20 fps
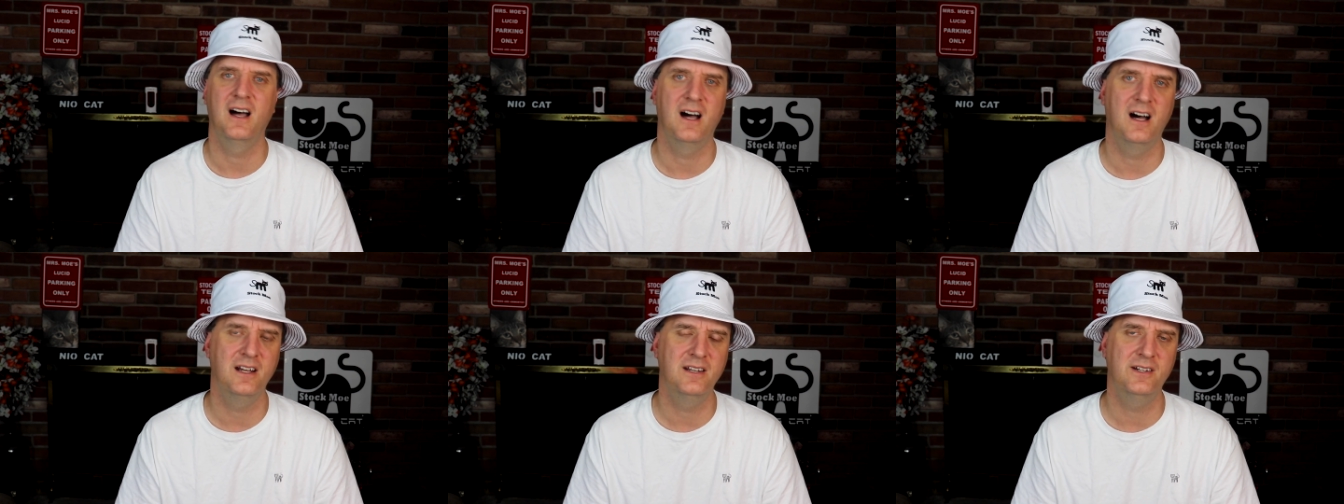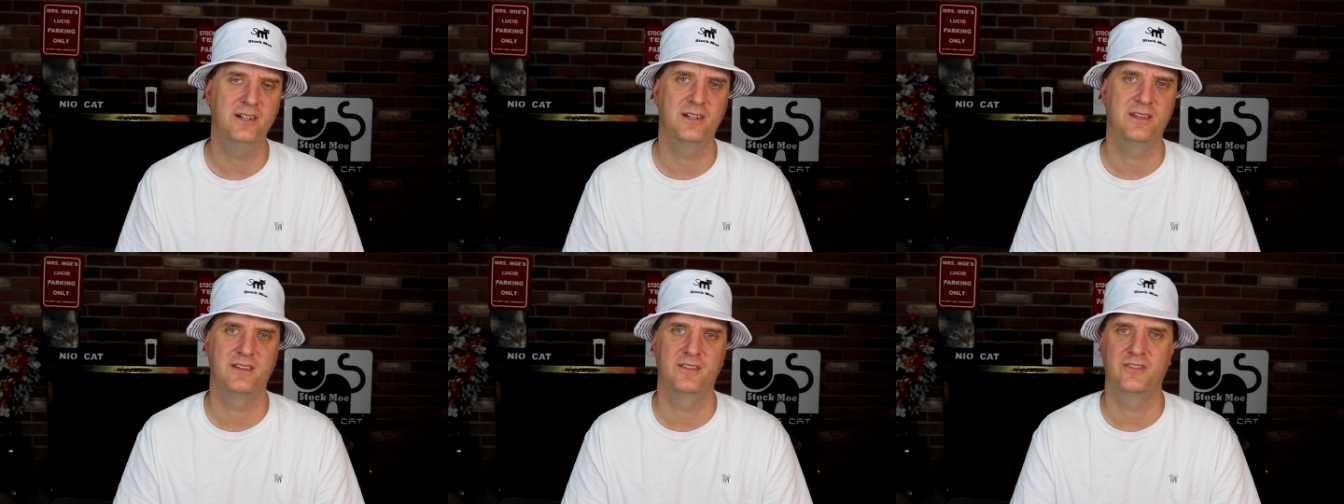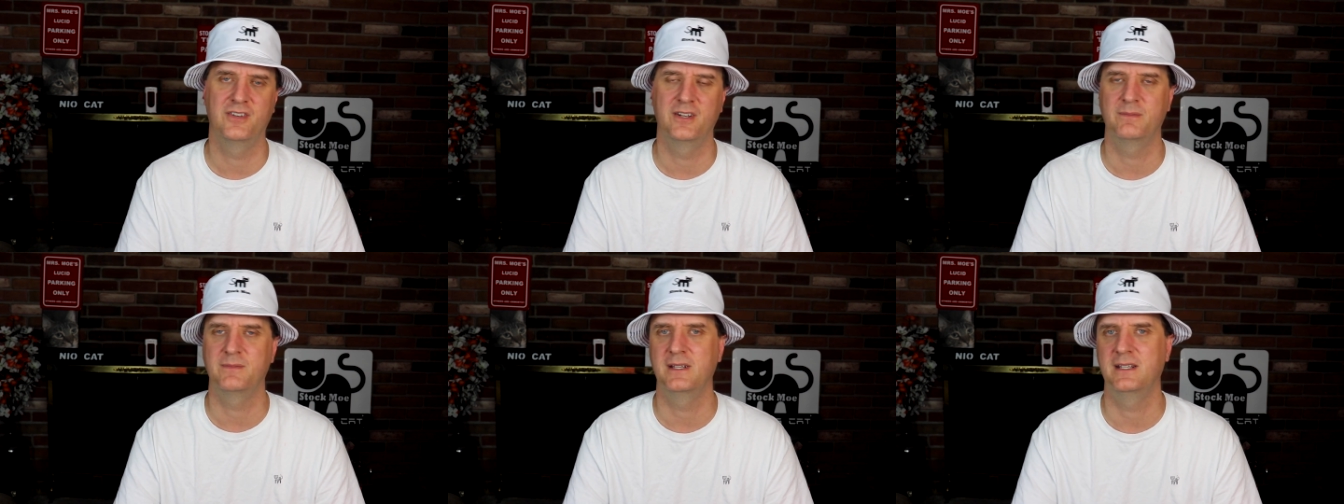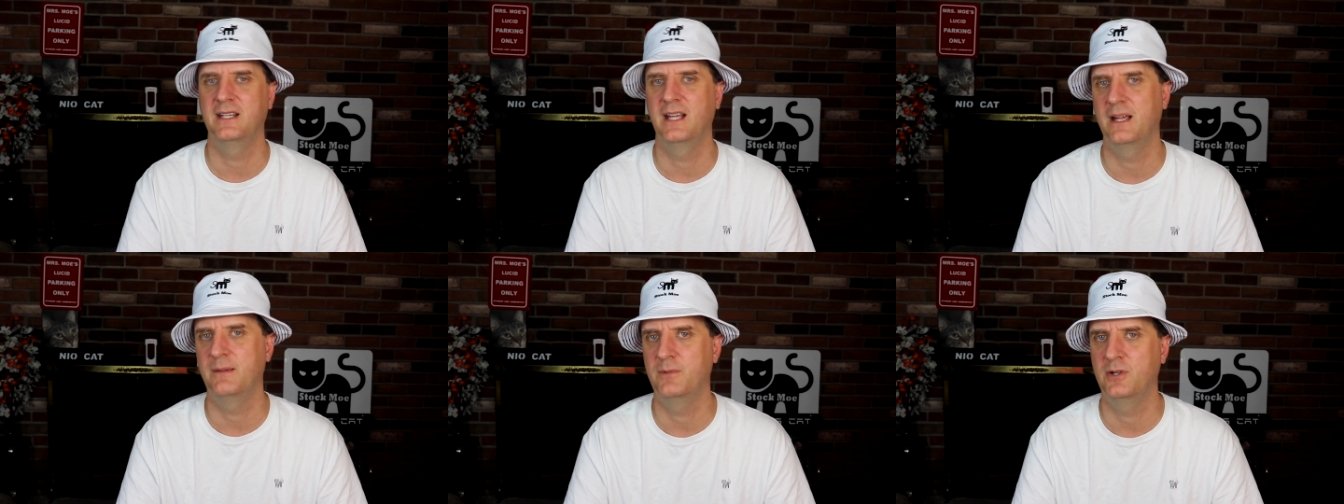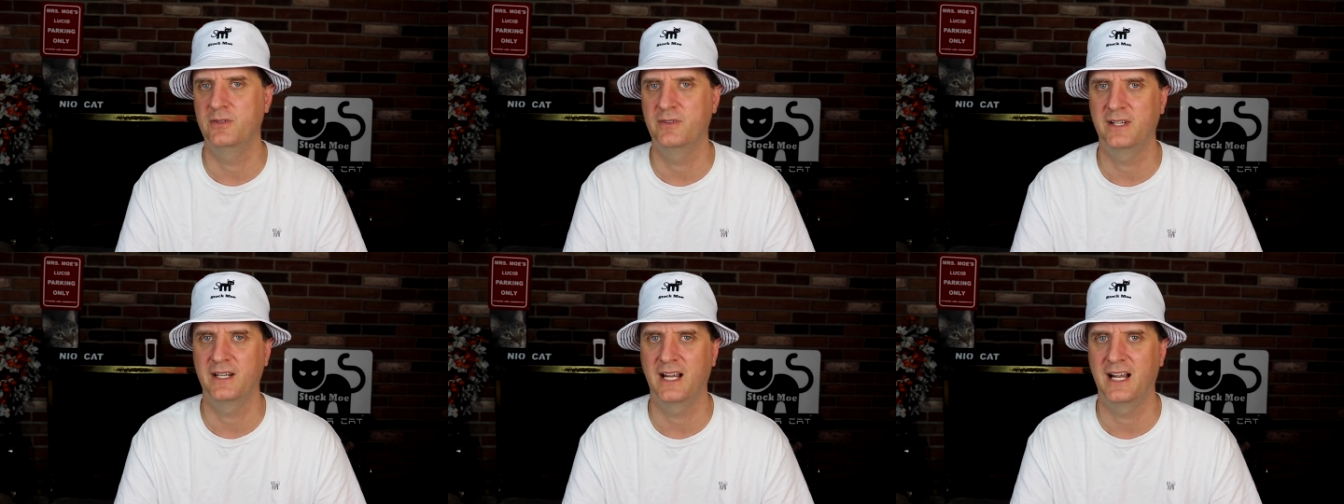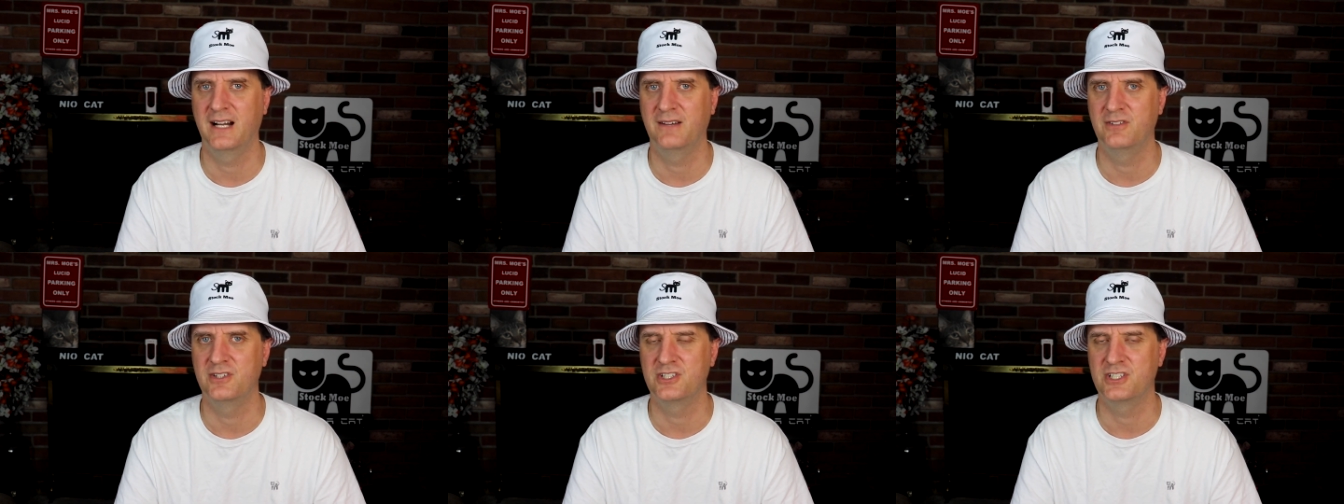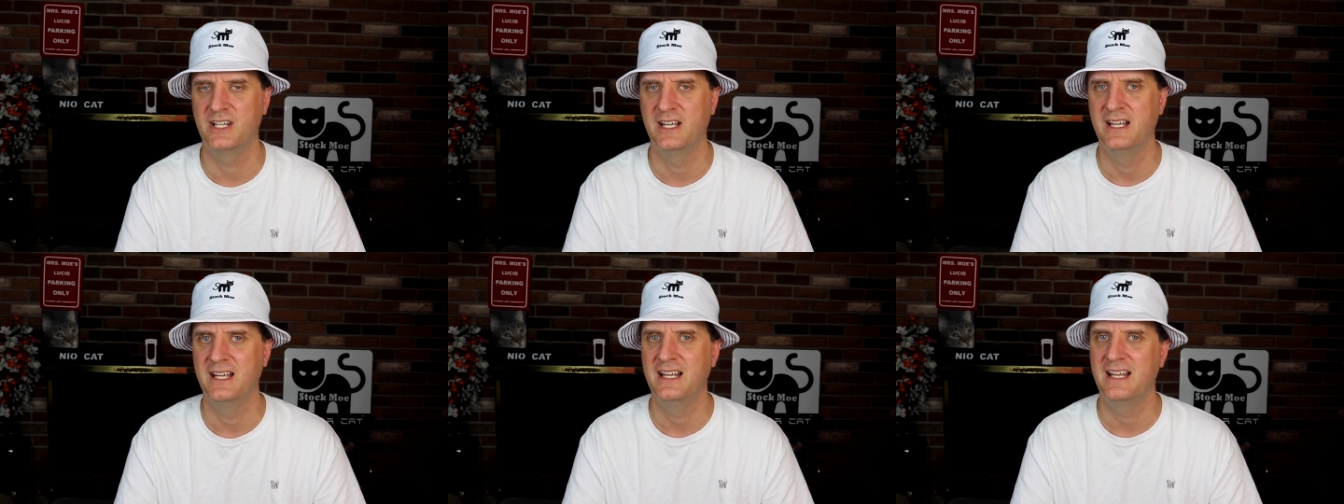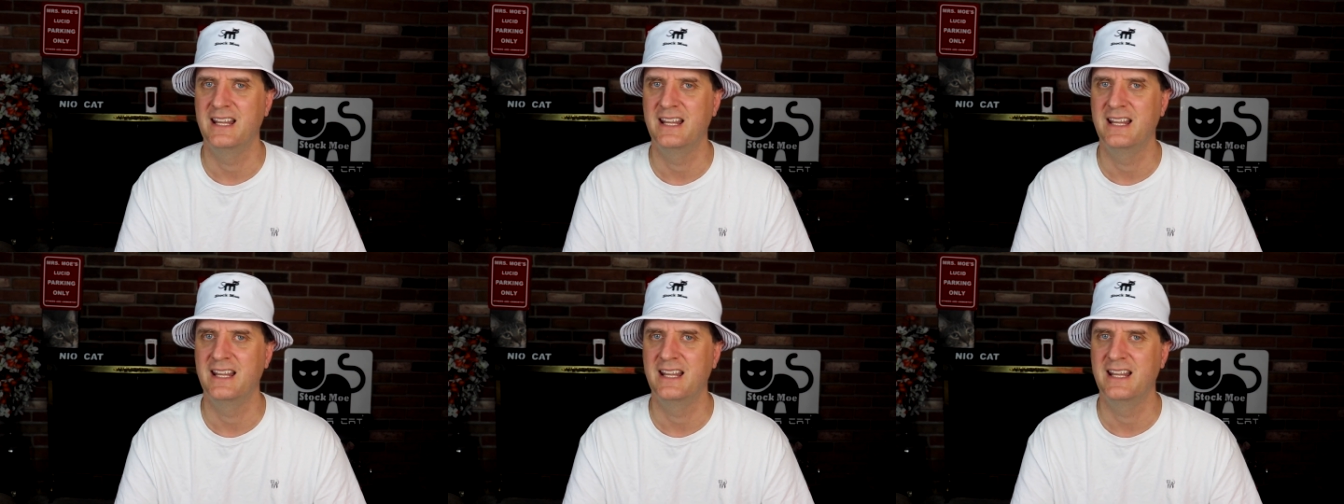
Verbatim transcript: under the 50-day moving average.